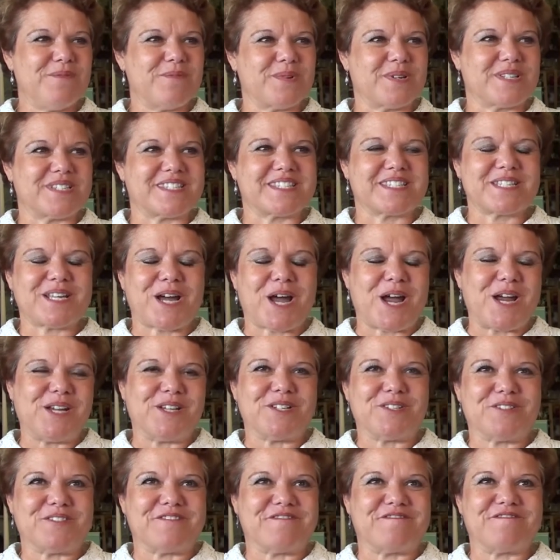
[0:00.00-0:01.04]
was
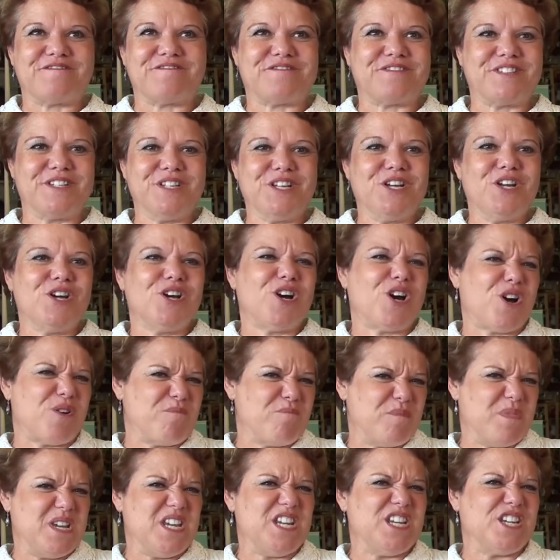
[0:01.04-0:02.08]
kind of a
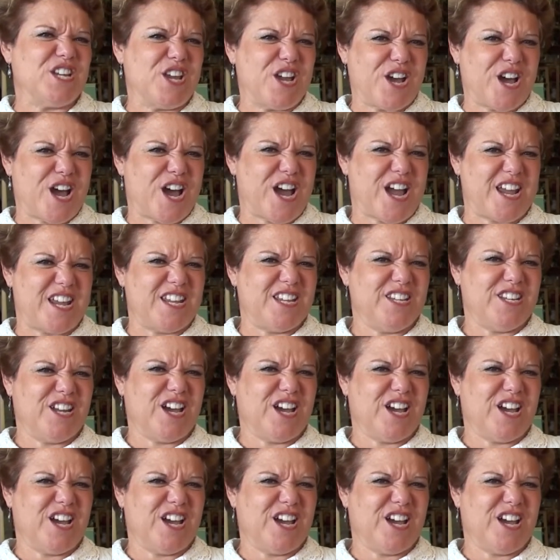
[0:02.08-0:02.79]
mean guy.